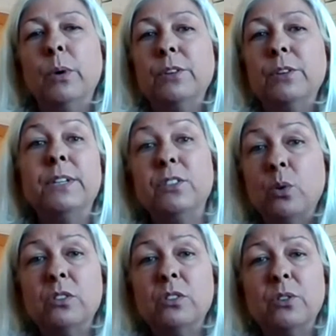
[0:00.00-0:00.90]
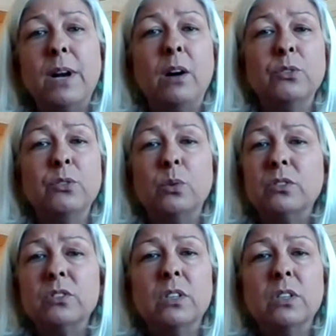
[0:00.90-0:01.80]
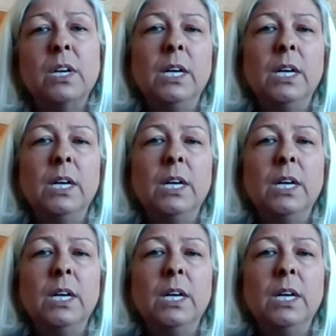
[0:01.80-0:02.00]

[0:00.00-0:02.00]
whether indoors or outdoors.